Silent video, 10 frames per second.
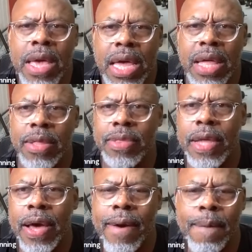
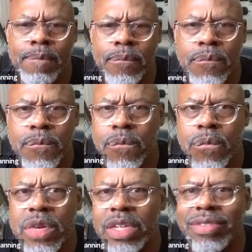And
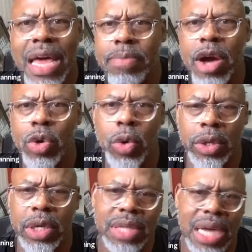It's not about going
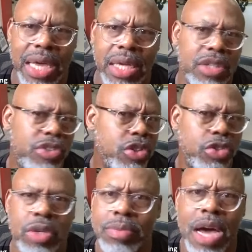on a diet. It's
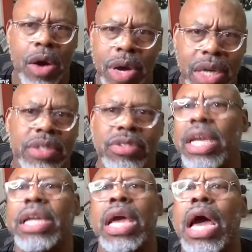just about
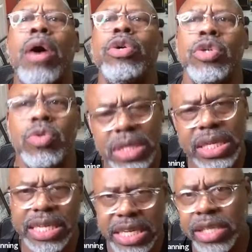understanding how you
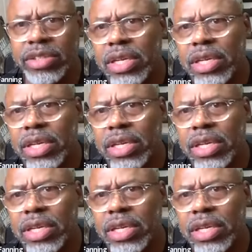eat.